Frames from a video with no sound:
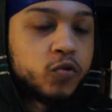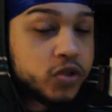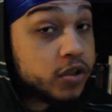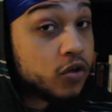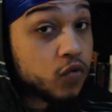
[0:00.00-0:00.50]

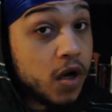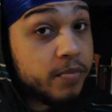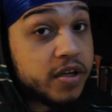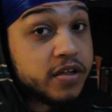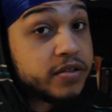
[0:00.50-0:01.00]
were still
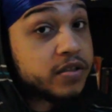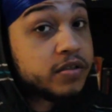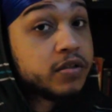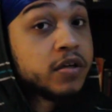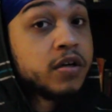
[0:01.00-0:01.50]

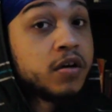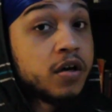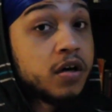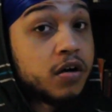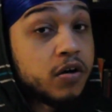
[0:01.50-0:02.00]
reminiscing
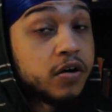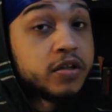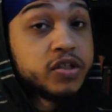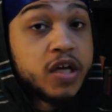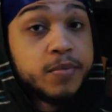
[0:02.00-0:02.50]

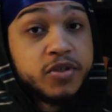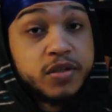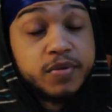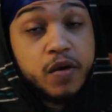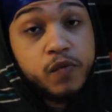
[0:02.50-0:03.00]
on the
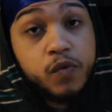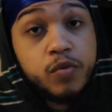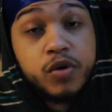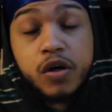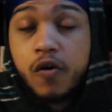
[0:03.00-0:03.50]
championships that
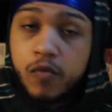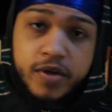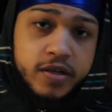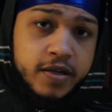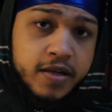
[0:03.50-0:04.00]
we won with
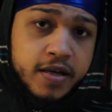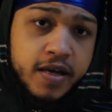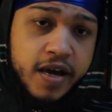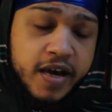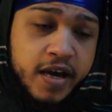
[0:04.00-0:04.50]
Kobe.
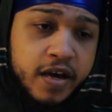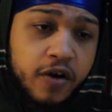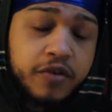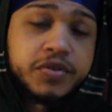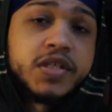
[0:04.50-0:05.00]

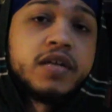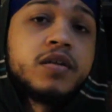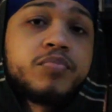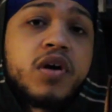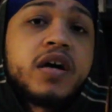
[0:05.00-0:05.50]
And all of a
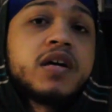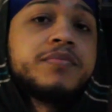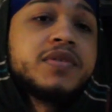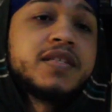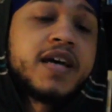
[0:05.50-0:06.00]
sudden,
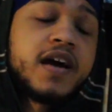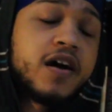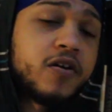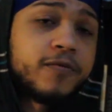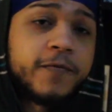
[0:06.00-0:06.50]
LeBron comes to
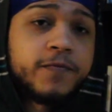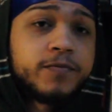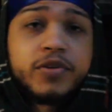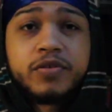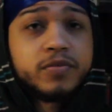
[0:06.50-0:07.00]
town
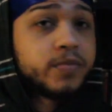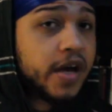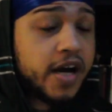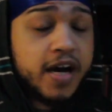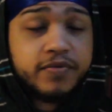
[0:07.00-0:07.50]

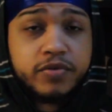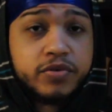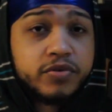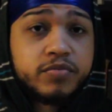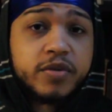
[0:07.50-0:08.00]

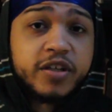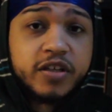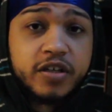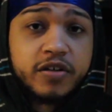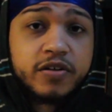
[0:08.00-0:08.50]
after
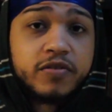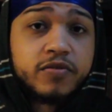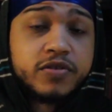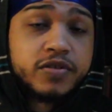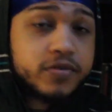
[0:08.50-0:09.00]
a
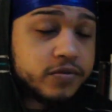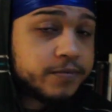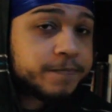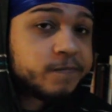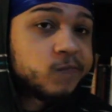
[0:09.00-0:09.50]
year or
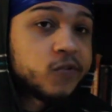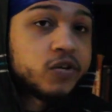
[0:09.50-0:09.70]
two,